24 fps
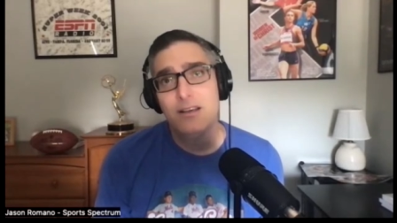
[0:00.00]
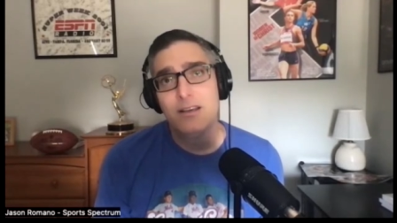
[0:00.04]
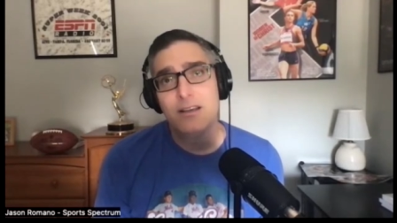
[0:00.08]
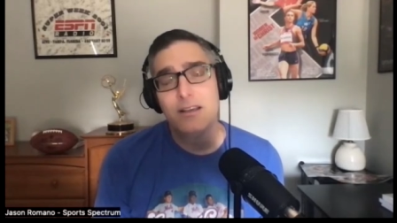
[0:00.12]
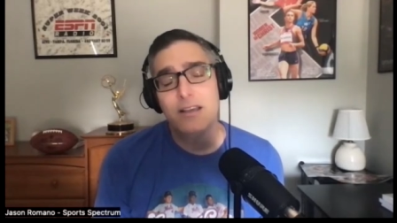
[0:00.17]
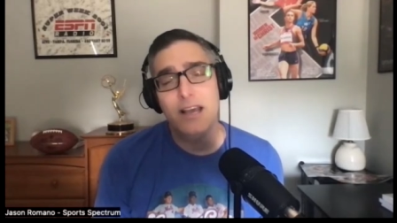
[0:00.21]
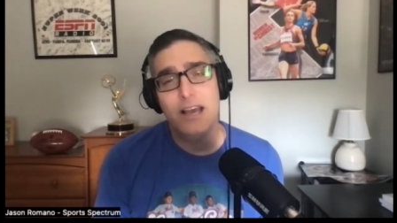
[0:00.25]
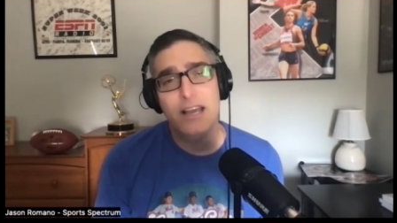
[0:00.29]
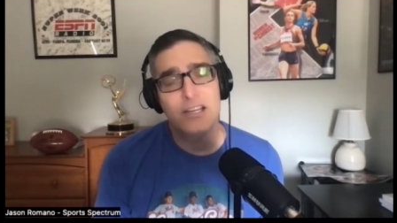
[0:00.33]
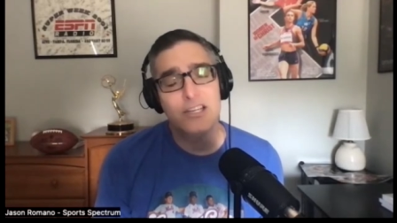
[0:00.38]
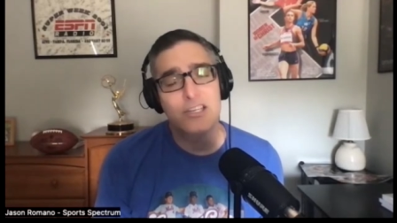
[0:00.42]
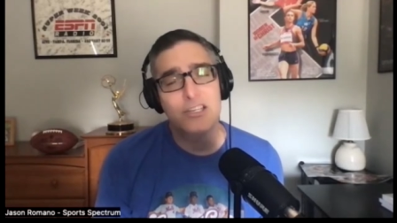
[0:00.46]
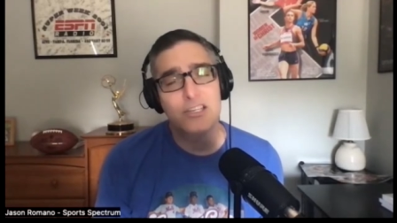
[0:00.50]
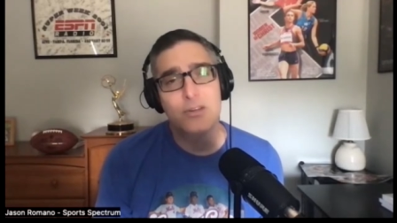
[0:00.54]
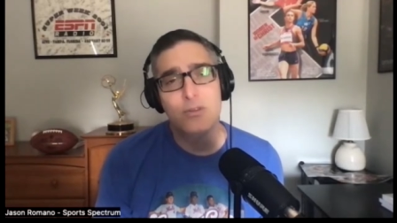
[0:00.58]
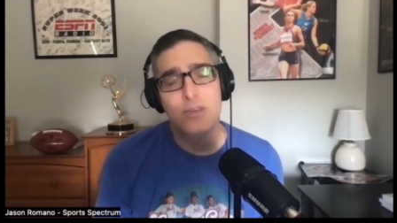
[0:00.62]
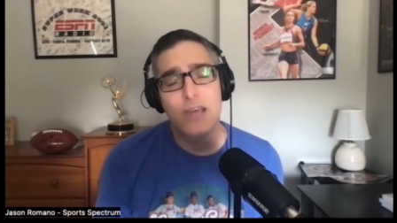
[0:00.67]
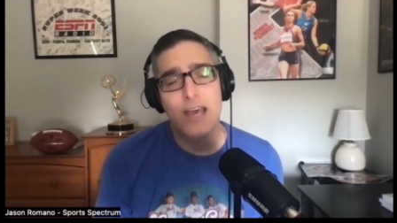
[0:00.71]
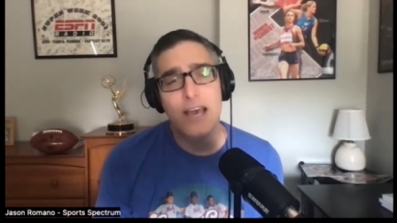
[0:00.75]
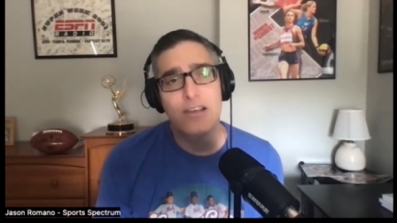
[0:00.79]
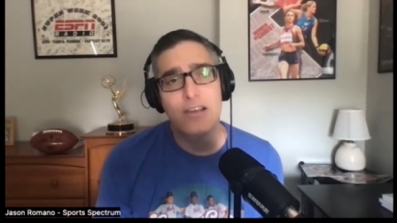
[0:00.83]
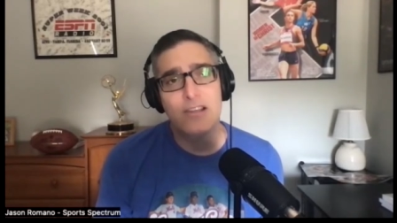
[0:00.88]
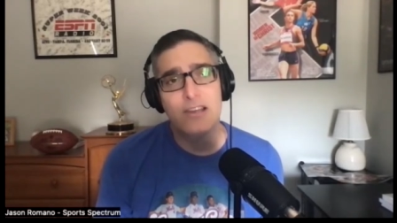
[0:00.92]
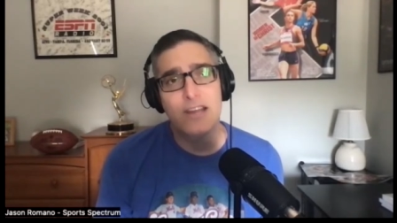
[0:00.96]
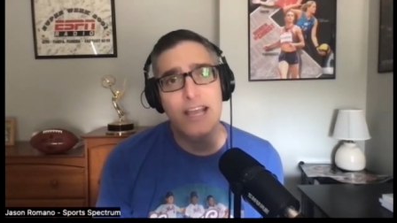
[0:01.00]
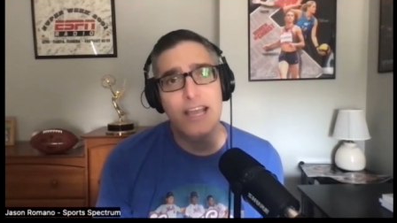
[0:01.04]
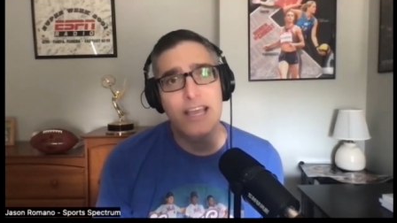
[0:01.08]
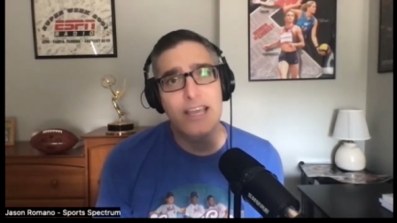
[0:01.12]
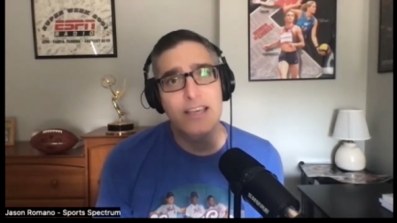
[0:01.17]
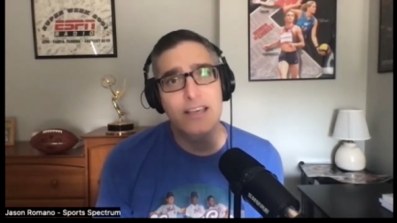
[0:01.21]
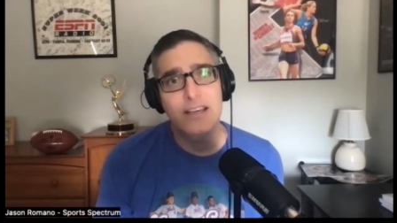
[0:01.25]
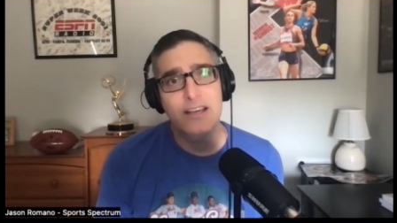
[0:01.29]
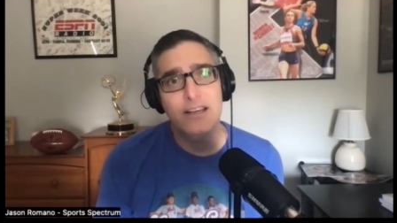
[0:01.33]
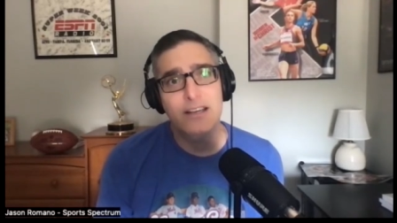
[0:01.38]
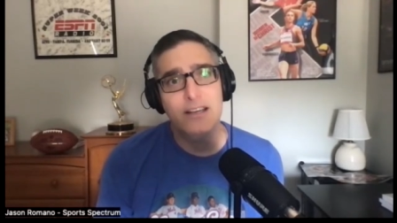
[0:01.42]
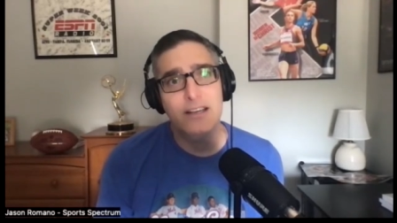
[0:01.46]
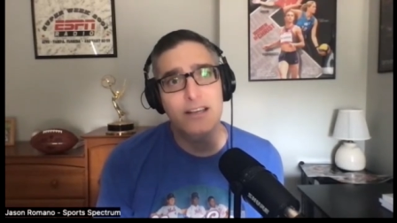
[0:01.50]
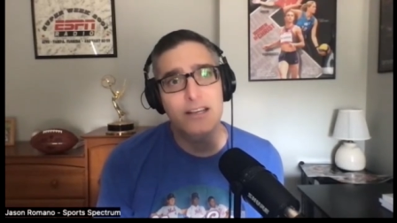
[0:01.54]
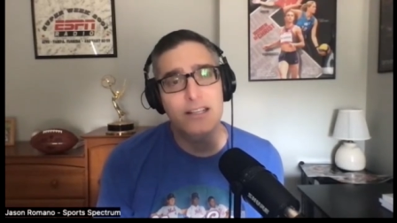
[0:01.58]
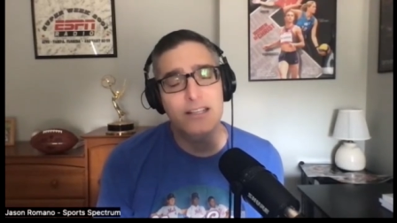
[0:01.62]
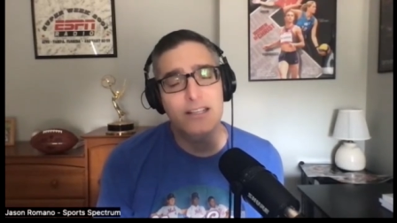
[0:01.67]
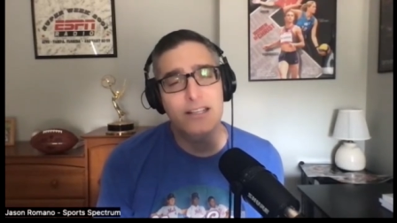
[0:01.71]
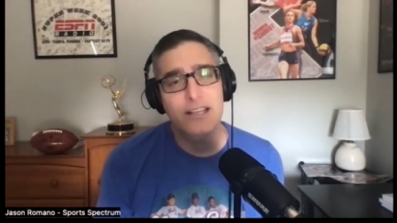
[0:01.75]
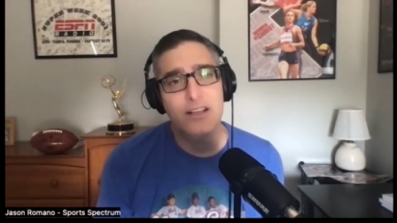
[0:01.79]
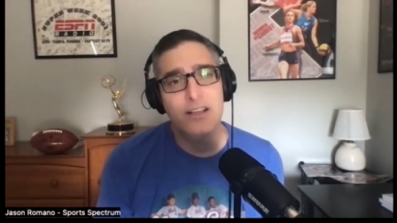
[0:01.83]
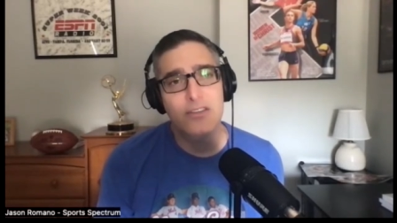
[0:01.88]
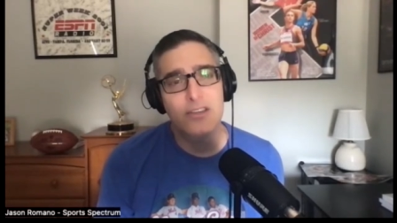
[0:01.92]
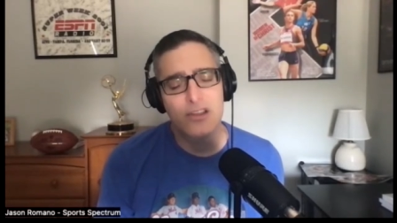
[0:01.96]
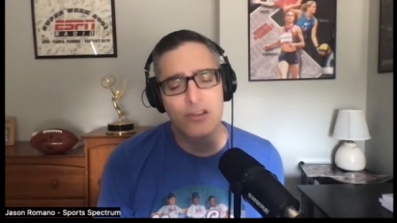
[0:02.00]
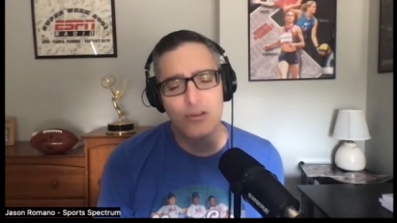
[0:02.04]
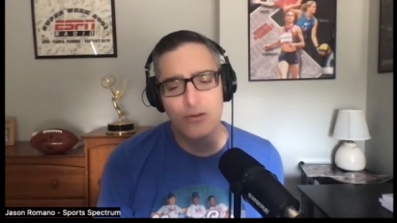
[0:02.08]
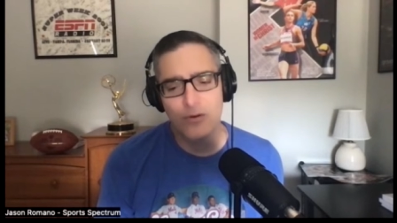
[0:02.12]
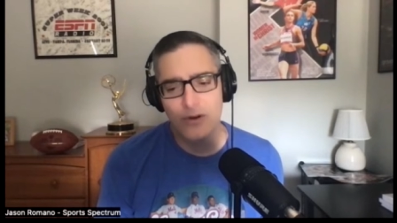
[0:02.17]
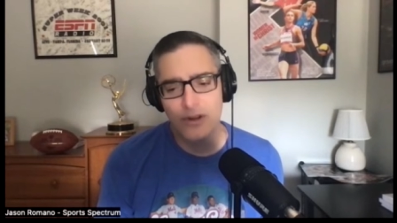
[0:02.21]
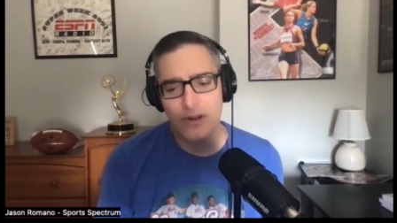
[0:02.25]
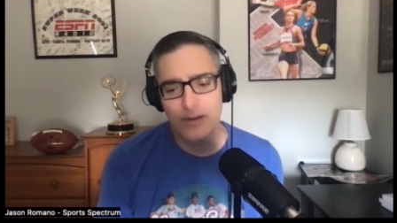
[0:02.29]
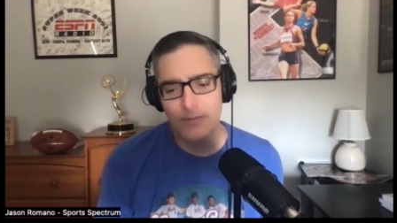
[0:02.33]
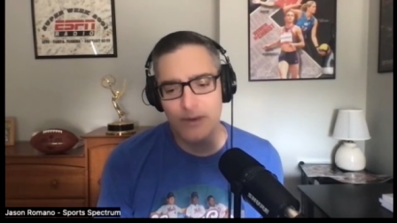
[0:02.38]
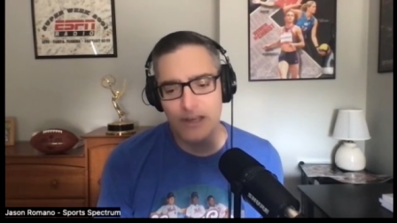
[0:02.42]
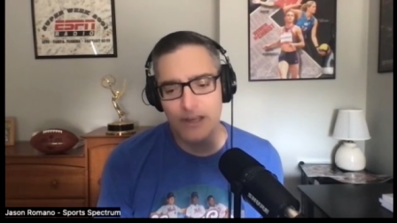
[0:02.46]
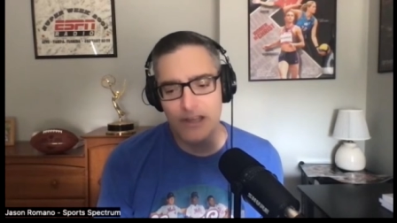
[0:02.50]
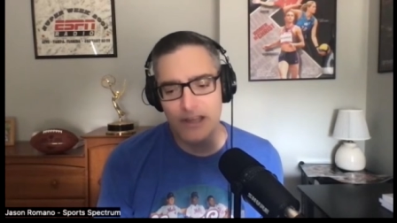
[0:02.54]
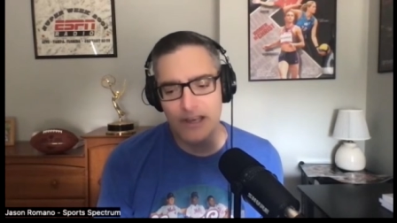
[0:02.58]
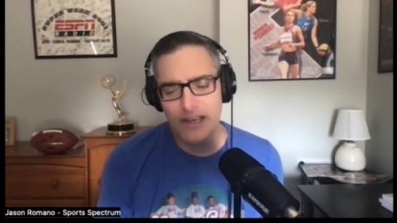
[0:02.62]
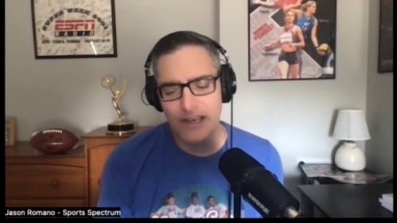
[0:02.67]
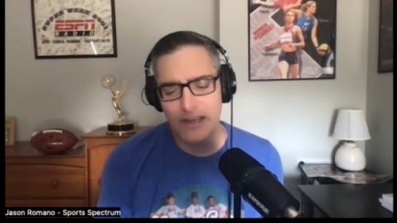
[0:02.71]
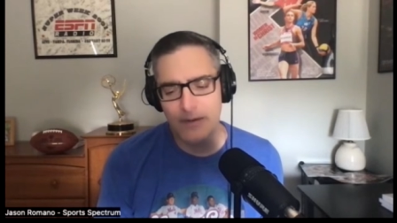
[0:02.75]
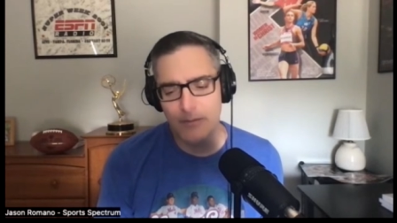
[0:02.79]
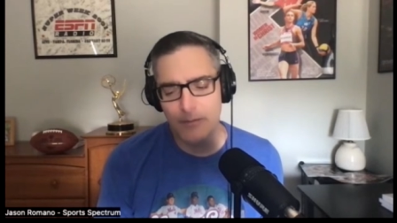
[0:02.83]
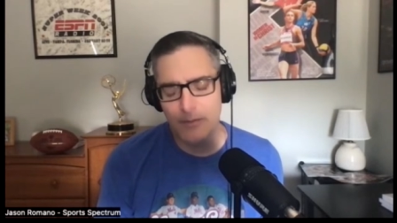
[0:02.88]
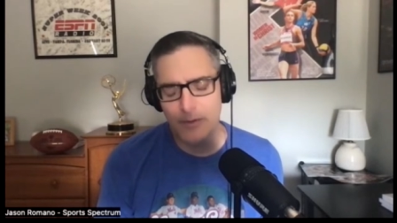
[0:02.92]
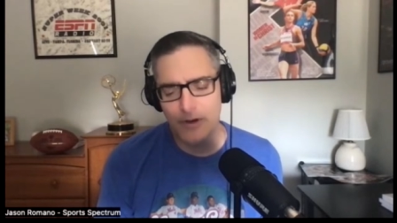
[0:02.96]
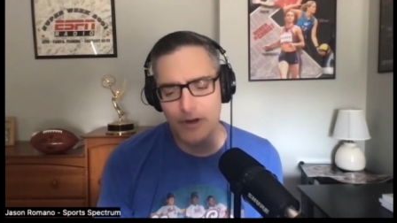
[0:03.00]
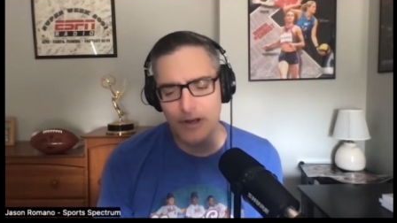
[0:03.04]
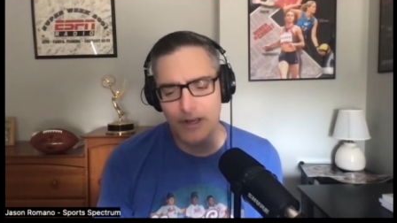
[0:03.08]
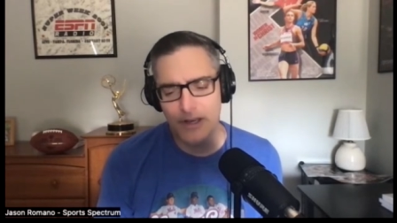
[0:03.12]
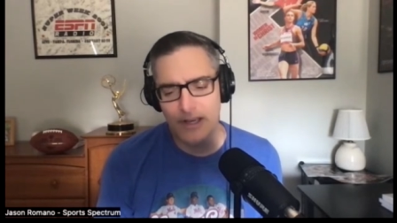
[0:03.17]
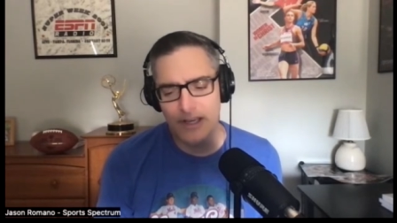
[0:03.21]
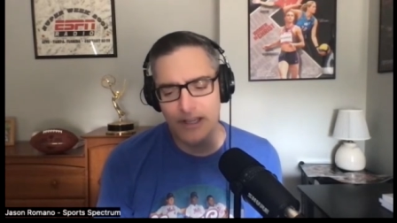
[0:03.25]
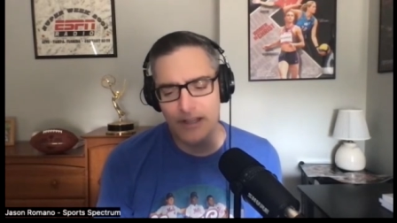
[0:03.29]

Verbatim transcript: gosh, 2008, I tell this story in my second book.